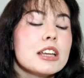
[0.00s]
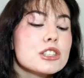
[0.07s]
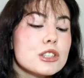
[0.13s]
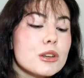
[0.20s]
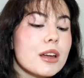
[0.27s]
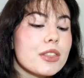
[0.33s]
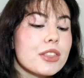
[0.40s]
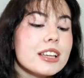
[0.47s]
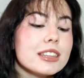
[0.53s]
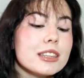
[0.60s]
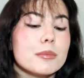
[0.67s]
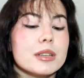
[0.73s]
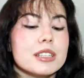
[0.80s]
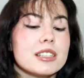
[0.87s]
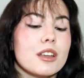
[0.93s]
So I think
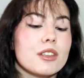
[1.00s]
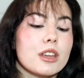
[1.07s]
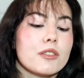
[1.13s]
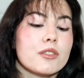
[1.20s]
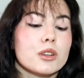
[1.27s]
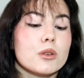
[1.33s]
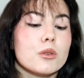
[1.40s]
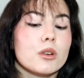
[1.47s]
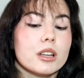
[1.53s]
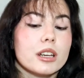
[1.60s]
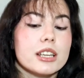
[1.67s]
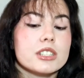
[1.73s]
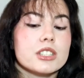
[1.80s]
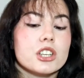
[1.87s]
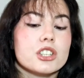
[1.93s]
the Miss South Africa
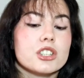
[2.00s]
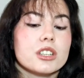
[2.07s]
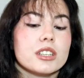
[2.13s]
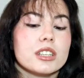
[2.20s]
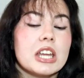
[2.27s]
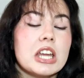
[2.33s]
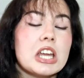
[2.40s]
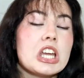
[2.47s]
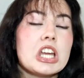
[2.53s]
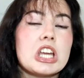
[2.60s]
organization,